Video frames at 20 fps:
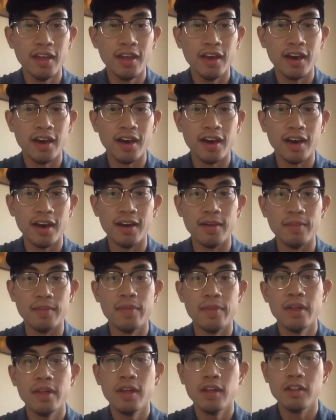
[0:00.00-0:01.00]

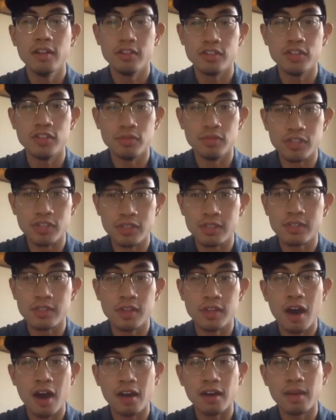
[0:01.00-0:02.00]
to just
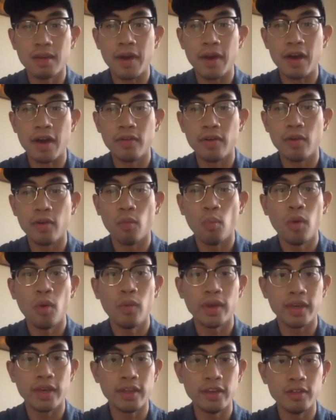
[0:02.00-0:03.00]
talk about what
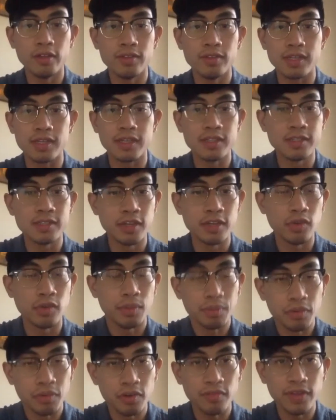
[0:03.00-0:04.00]
we can do to continue
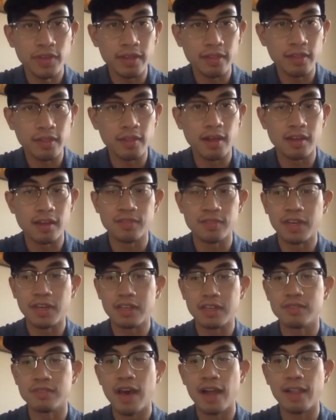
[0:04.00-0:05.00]
improving the Las
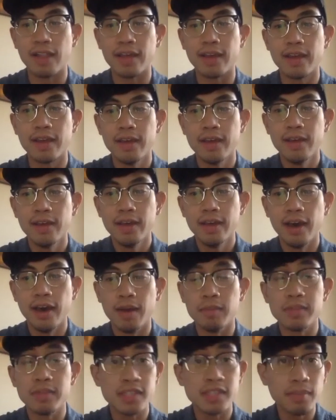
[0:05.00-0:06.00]
Vegas Valley.
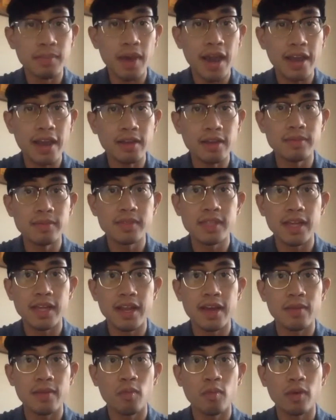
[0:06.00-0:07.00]
Some items that
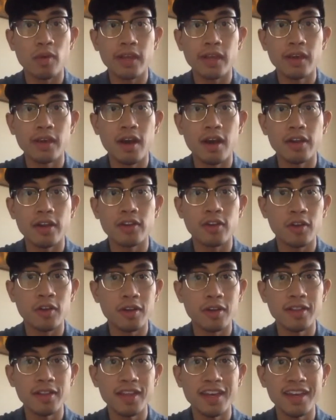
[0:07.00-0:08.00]
I'm working on
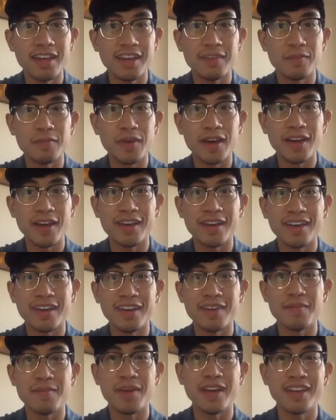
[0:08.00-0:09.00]
currently in my
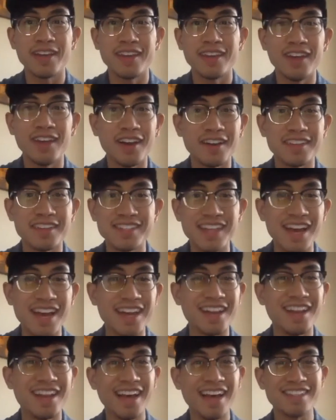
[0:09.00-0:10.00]
young
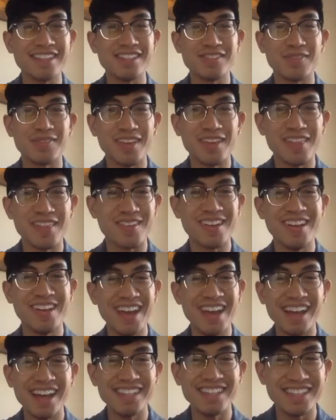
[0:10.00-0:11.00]
stead as a
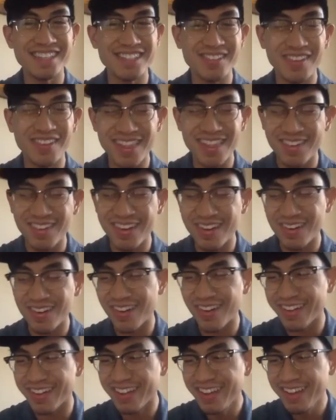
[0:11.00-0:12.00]

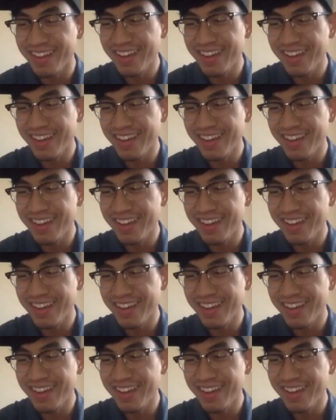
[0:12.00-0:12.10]
23-year-old